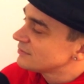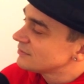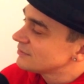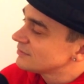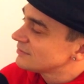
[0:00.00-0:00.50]

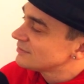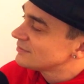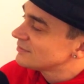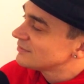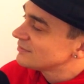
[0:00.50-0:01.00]

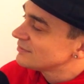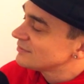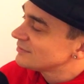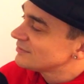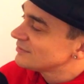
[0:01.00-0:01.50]

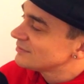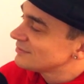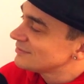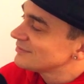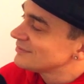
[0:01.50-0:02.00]

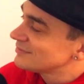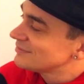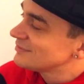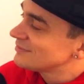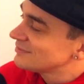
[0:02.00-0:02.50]

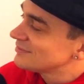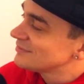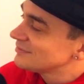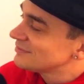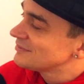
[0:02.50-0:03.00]

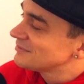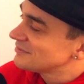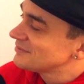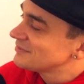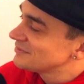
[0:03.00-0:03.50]

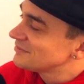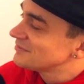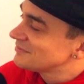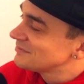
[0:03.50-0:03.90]
(silent)